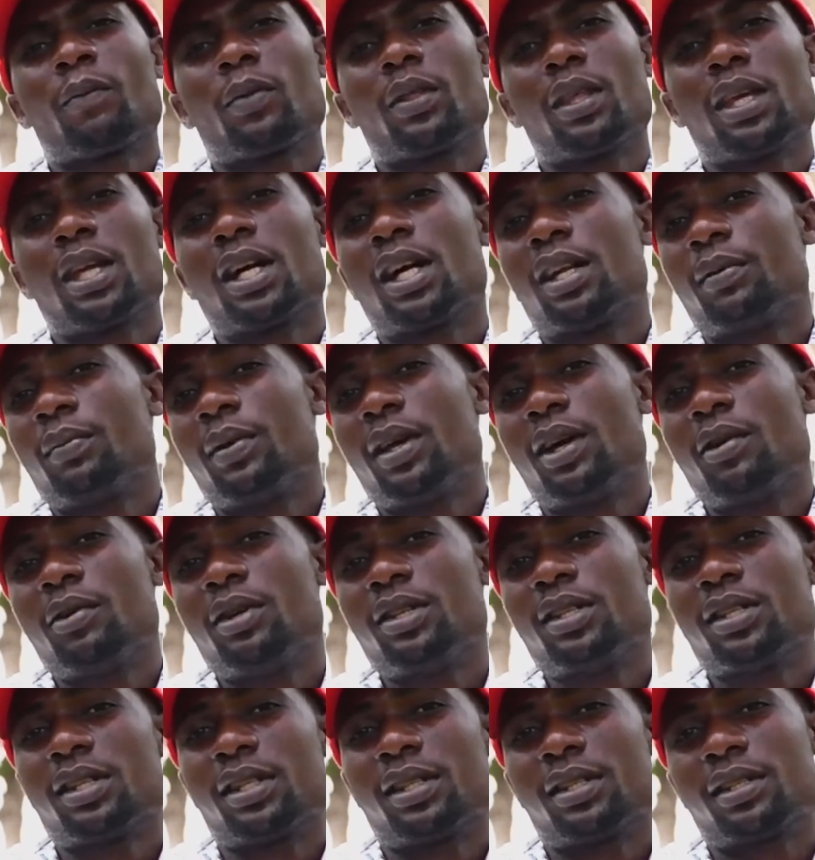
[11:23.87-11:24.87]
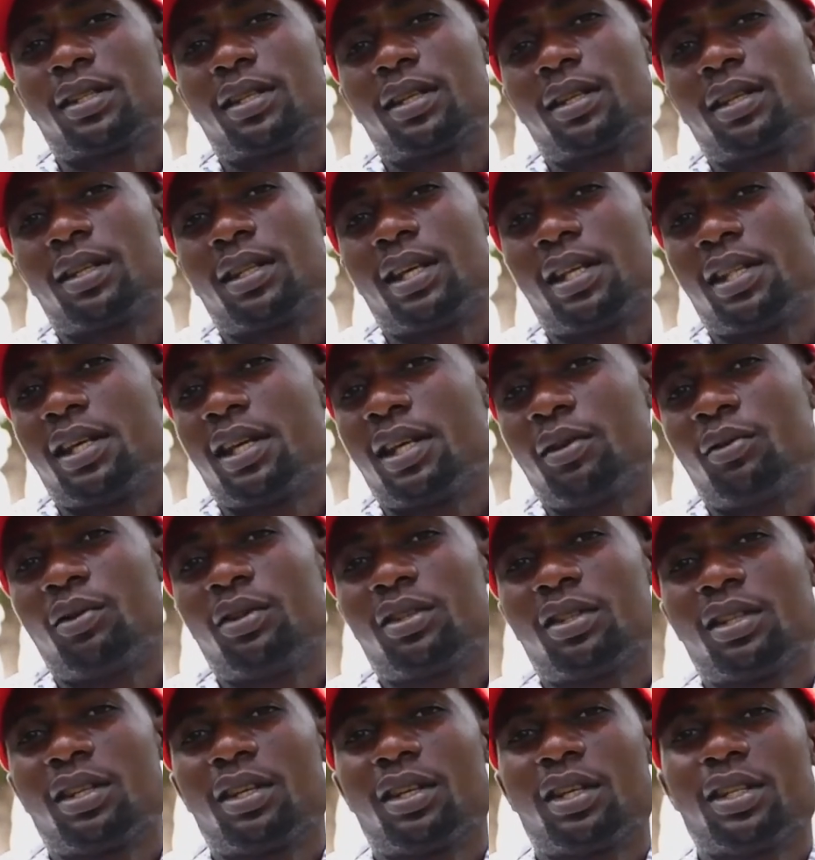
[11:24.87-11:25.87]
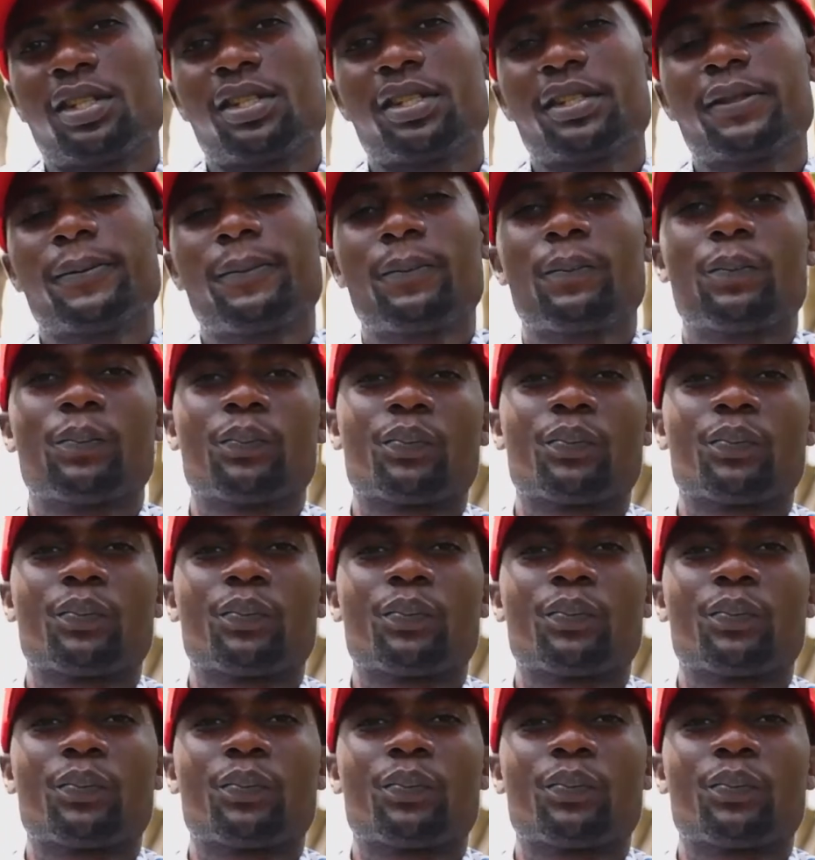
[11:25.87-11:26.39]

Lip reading: they can bear witness that they are not regretting.